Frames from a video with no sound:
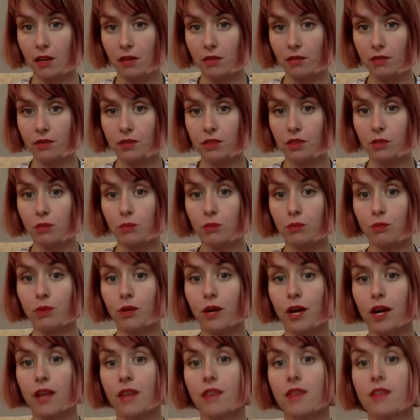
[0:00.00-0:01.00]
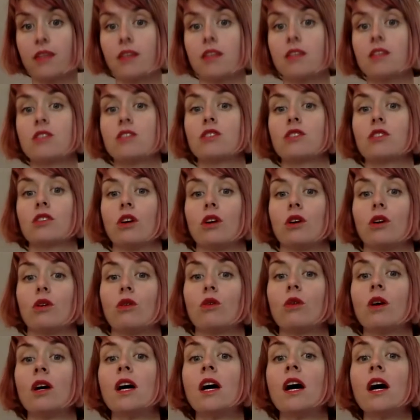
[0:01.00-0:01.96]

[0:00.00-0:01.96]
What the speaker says: So breath is so